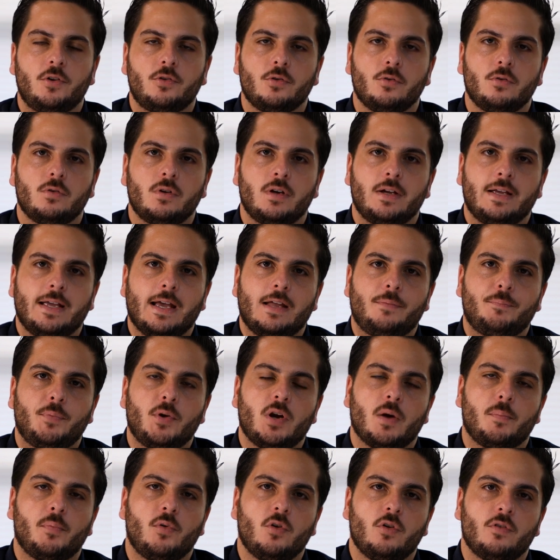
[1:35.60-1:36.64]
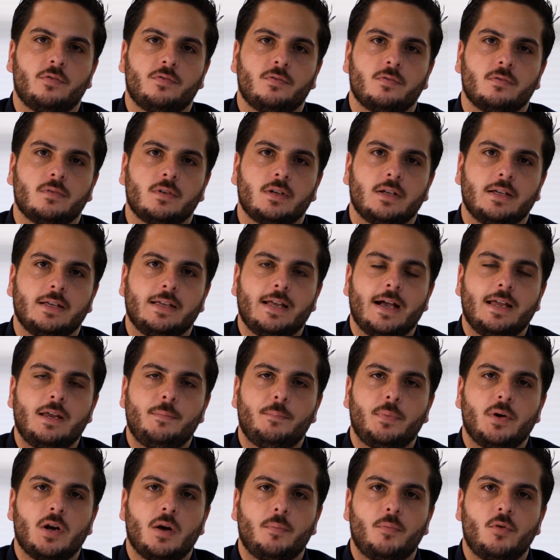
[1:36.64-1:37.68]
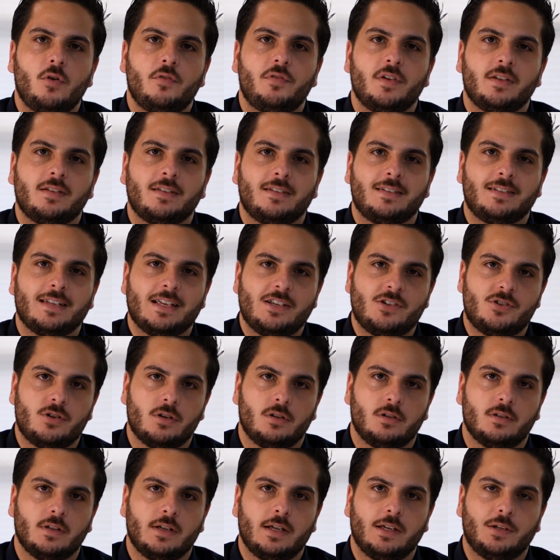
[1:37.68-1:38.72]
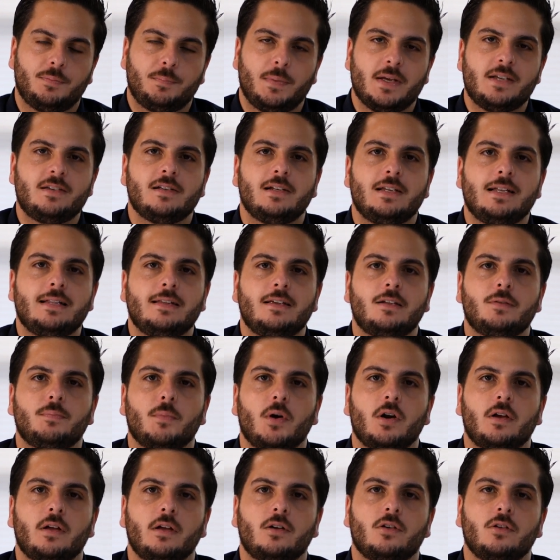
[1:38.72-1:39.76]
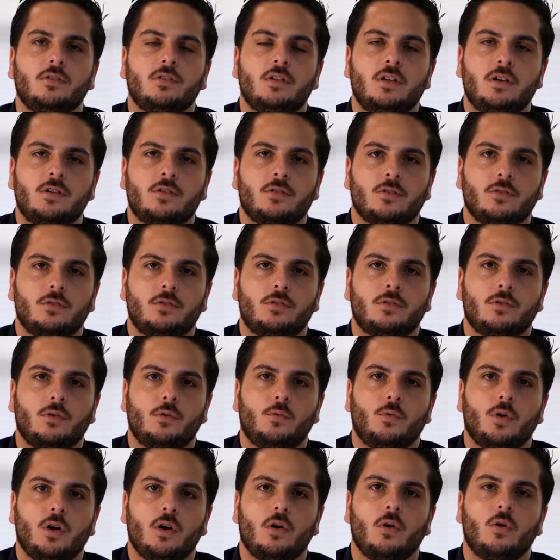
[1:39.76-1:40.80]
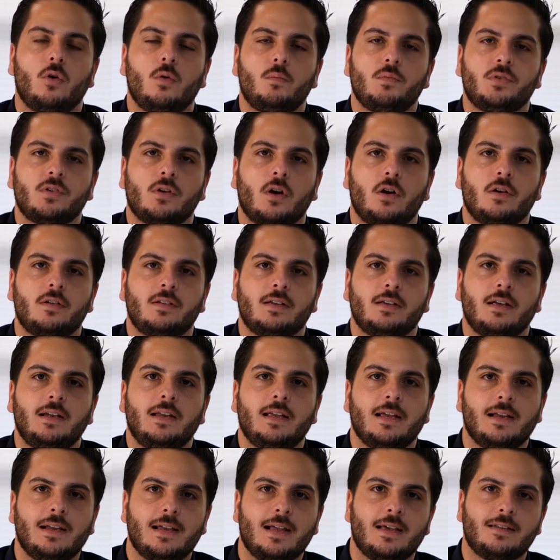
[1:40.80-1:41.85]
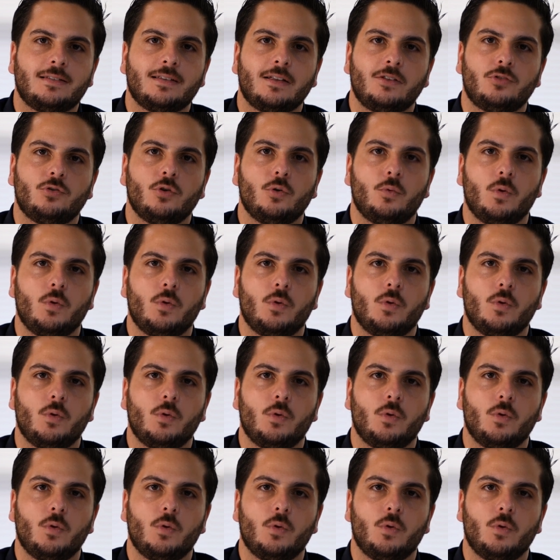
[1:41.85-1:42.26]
2, get pre-approved. Getting pre-approved is essential, especially in these market conditions where homes are selling in less than 2